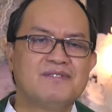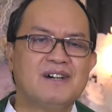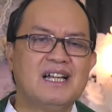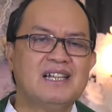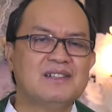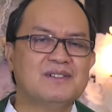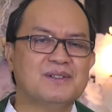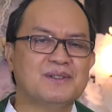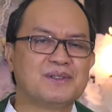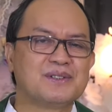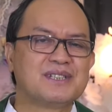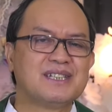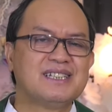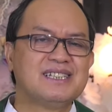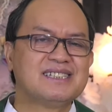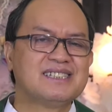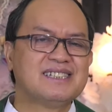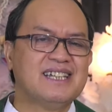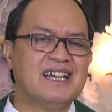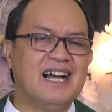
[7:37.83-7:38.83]
follows. It
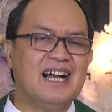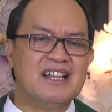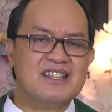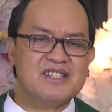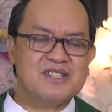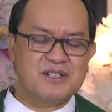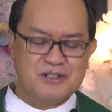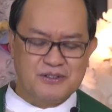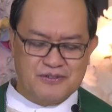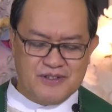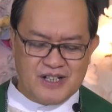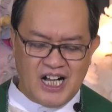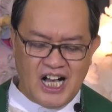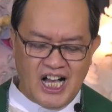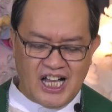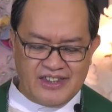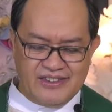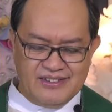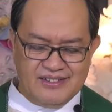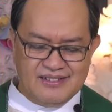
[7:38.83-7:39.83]
is the answer of
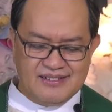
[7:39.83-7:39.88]
God.